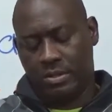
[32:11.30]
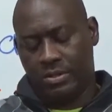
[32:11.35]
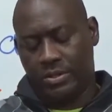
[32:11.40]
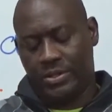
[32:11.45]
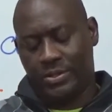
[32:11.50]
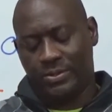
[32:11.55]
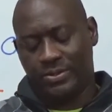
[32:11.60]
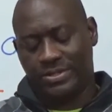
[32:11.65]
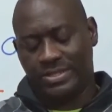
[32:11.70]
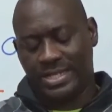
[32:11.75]

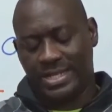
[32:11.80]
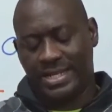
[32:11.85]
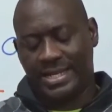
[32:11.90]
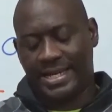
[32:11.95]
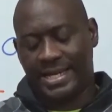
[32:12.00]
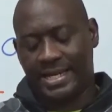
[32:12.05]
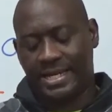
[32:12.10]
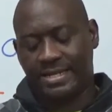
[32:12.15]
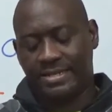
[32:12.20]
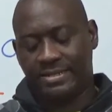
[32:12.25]
you'll start to
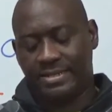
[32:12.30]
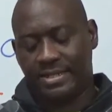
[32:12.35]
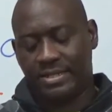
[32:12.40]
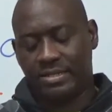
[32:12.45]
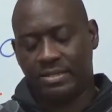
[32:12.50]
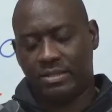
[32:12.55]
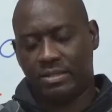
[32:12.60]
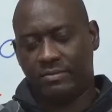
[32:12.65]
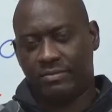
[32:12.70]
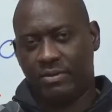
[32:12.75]
get a
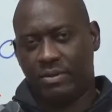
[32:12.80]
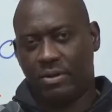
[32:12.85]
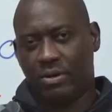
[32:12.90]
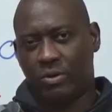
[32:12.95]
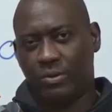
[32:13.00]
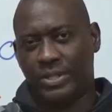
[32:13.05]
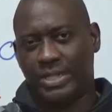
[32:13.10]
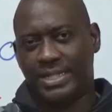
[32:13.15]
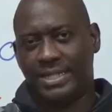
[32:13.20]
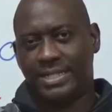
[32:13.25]
sense of
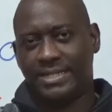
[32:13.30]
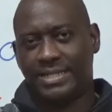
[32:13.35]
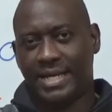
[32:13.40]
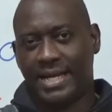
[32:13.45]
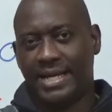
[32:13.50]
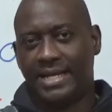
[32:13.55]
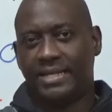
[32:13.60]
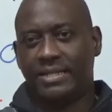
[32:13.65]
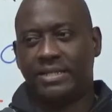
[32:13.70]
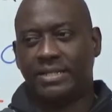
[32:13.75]
how they
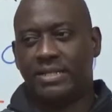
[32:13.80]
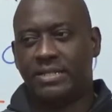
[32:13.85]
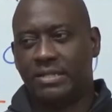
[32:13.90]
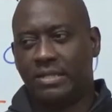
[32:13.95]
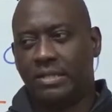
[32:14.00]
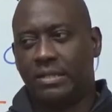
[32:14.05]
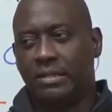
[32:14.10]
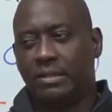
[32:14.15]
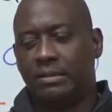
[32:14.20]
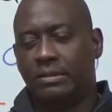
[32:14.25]
tie into each
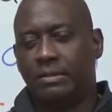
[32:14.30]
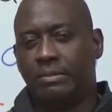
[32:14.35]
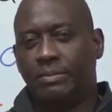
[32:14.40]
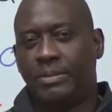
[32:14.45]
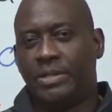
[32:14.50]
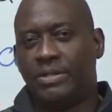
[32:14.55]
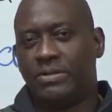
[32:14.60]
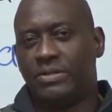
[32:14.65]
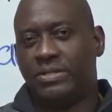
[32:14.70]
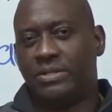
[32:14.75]
other.
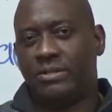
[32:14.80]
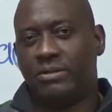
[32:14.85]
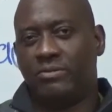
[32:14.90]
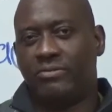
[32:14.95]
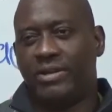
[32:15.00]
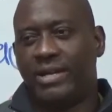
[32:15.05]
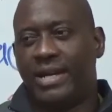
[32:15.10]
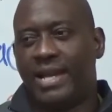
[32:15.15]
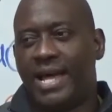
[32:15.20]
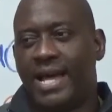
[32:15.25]
Because you'll
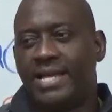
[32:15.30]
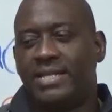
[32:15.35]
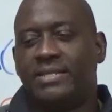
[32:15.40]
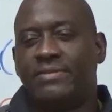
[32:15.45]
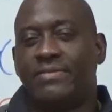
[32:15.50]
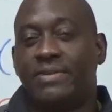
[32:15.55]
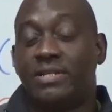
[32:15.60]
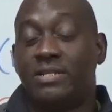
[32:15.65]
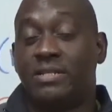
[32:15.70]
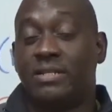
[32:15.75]
realize
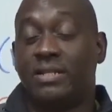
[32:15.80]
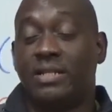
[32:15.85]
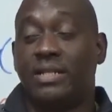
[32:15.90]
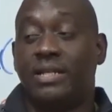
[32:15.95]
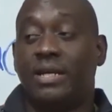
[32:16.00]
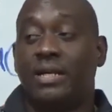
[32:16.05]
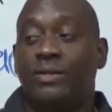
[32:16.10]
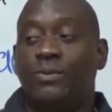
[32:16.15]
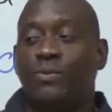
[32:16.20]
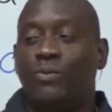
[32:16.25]
eventually
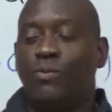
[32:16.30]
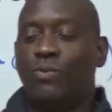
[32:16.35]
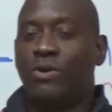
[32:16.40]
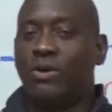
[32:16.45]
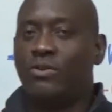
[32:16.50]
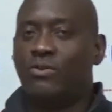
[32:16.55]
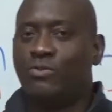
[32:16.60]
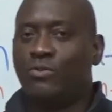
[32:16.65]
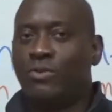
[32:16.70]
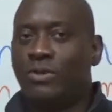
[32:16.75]
that
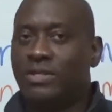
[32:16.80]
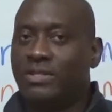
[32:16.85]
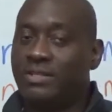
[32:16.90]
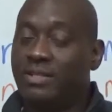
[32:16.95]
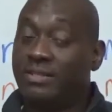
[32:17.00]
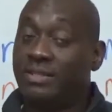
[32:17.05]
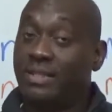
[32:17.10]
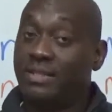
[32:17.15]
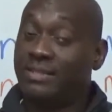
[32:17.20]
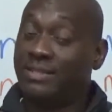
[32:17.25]
one rule is
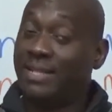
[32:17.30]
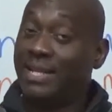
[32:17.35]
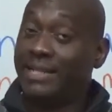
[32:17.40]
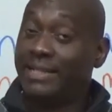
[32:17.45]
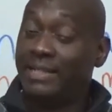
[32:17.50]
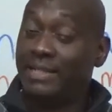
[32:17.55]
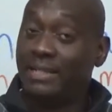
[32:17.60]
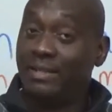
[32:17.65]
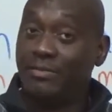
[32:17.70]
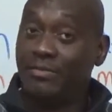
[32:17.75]
just a
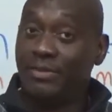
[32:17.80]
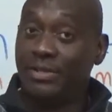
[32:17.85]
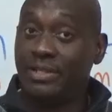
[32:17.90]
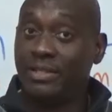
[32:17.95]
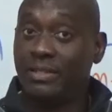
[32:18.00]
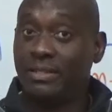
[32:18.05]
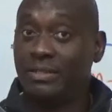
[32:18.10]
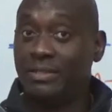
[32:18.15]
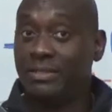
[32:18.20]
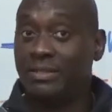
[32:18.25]
slightly
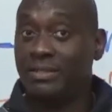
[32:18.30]
different